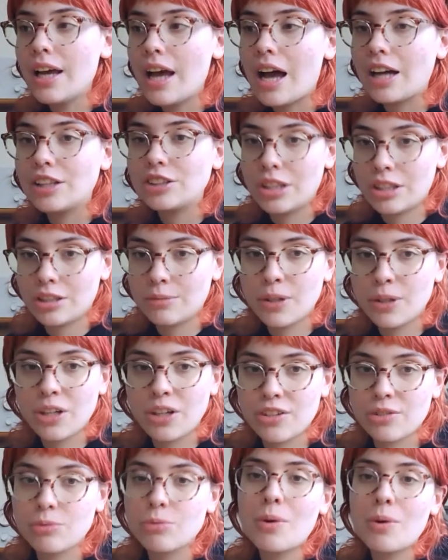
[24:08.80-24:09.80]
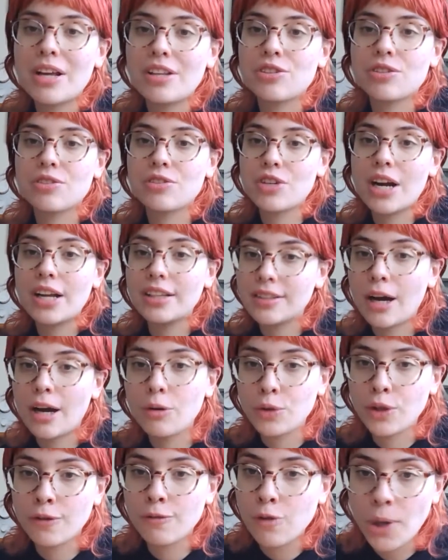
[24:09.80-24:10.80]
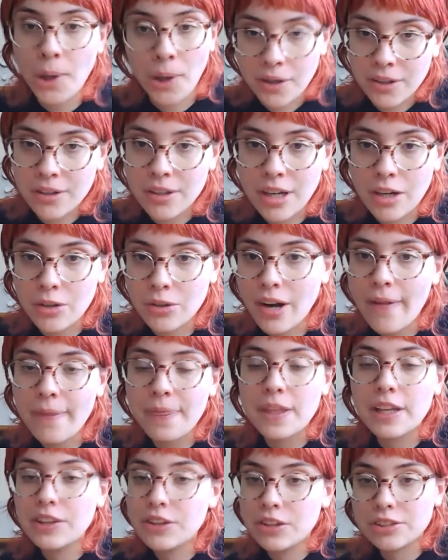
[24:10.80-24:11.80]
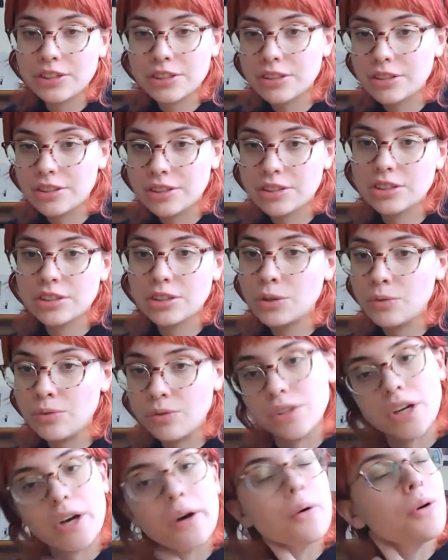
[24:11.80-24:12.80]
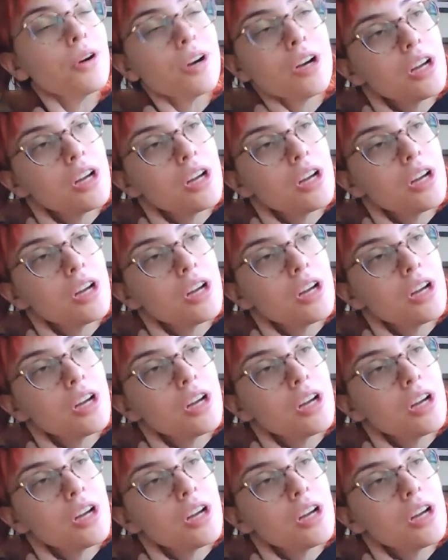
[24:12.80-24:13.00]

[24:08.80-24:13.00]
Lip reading: Just because we went straight out of lockdown and into the studio.